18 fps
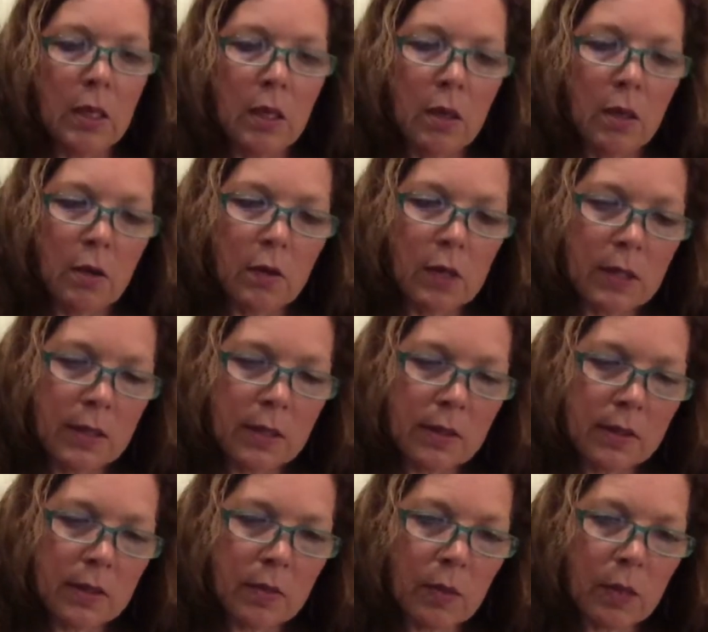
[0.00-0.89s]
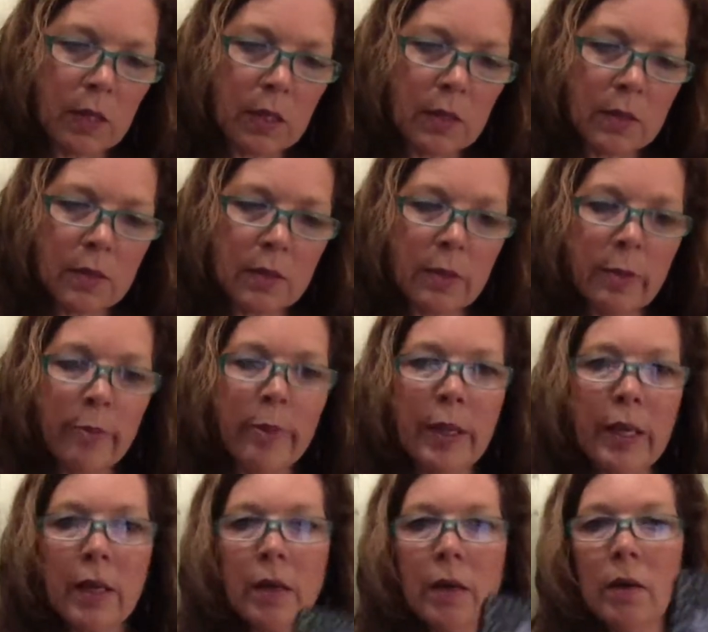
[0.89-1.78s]
Oh, this is sweet. So the
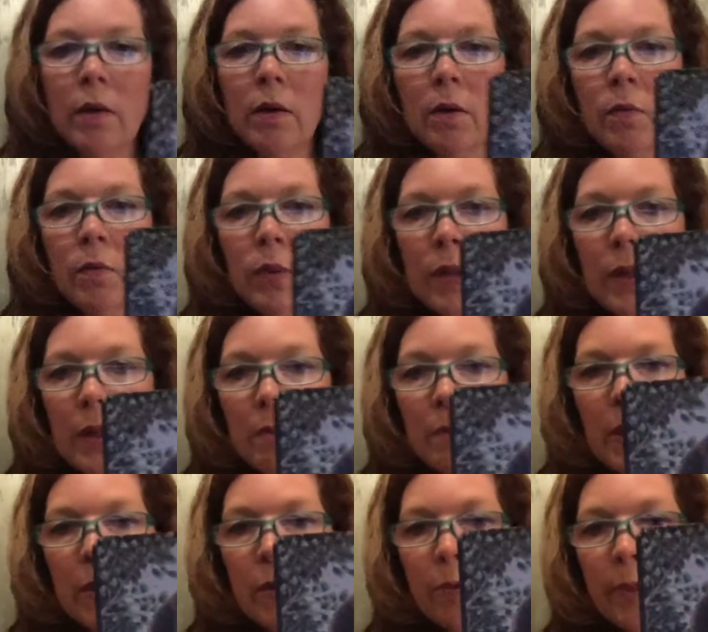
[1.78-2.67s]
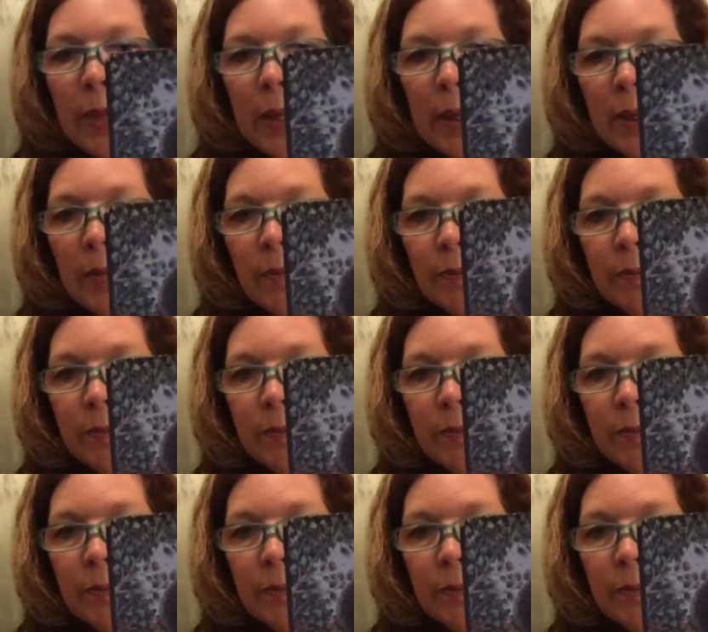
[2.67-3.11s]
bear with the mother bear.